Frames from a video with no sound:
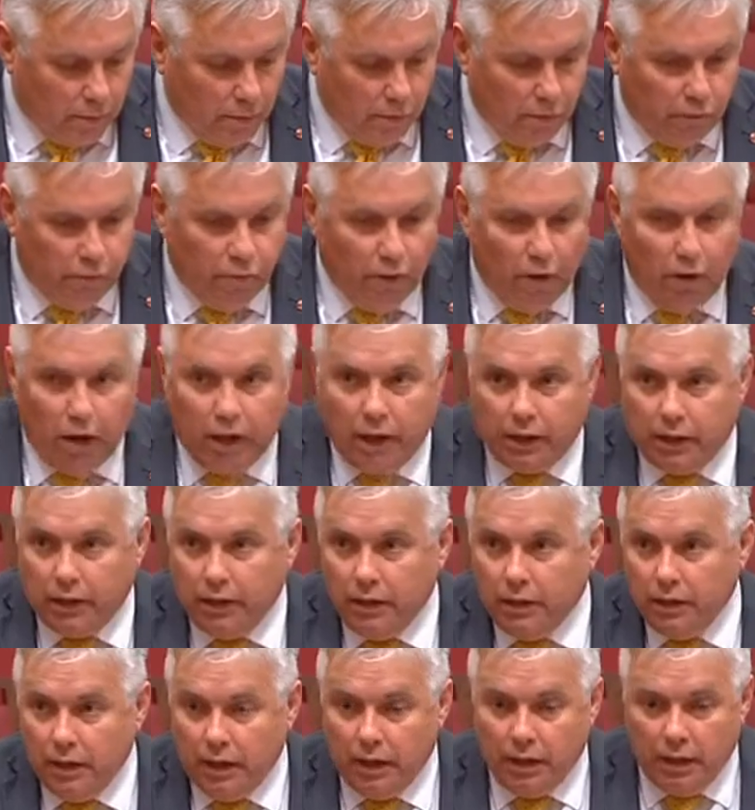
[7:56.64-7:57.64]

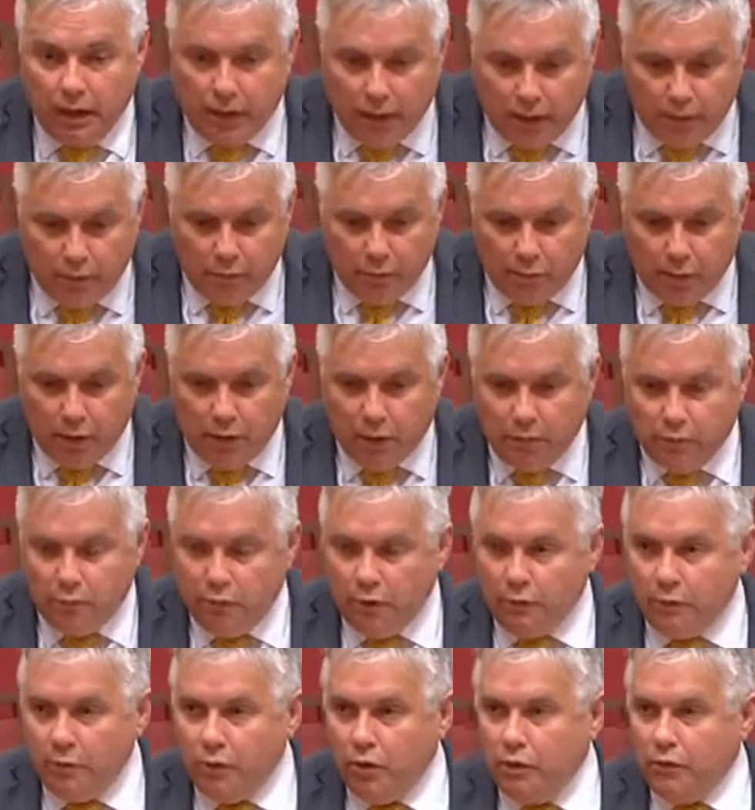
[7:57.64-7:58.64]
flying, even when
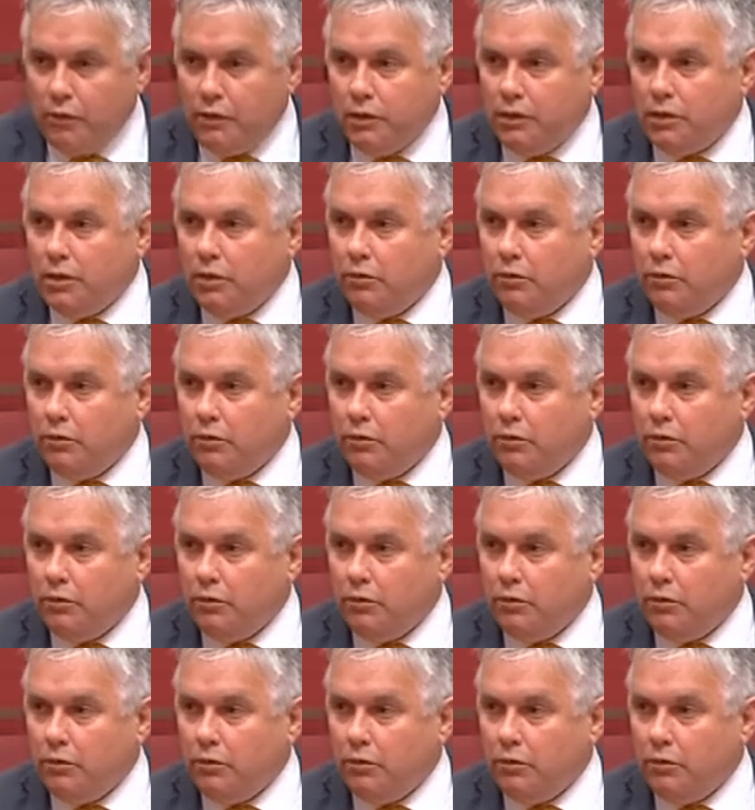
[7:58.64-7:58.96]
we've moved into